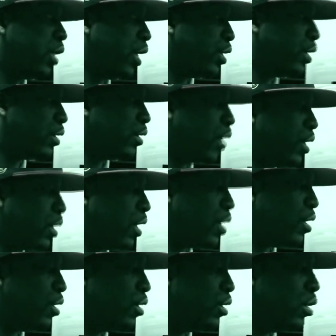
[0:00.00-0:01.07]
like like
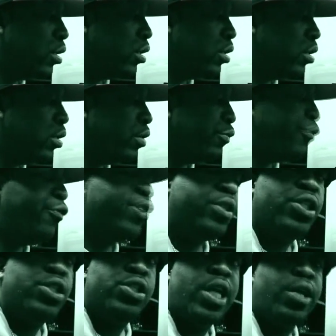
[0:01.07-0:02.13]

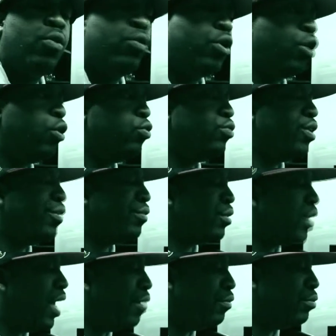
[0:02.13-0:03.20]
50's like on a whole nother
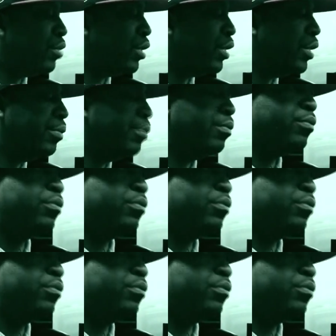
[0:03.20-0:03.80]
level in him.